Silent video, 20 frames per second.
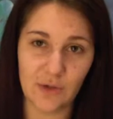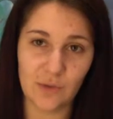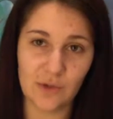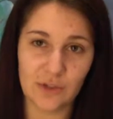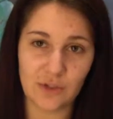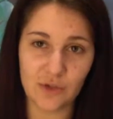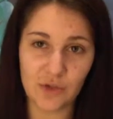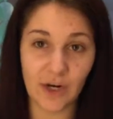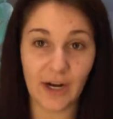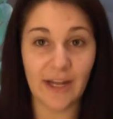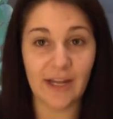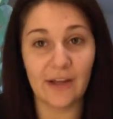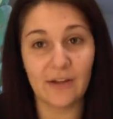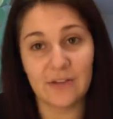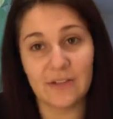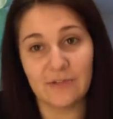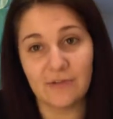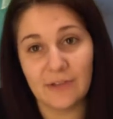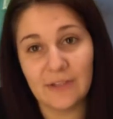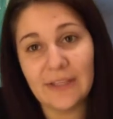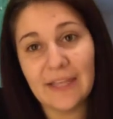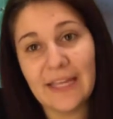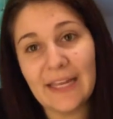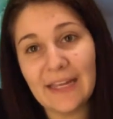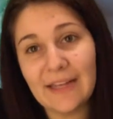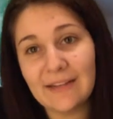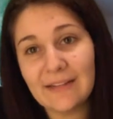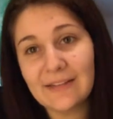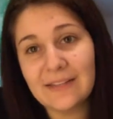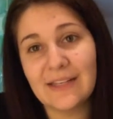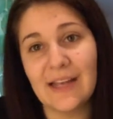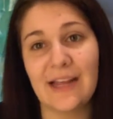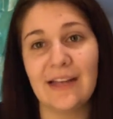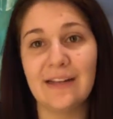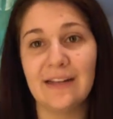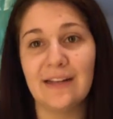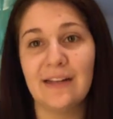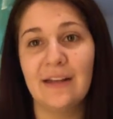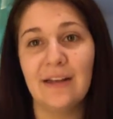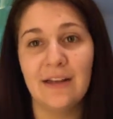that you can try out different things
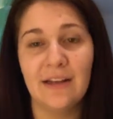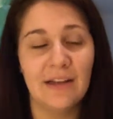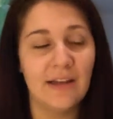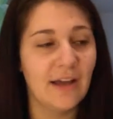and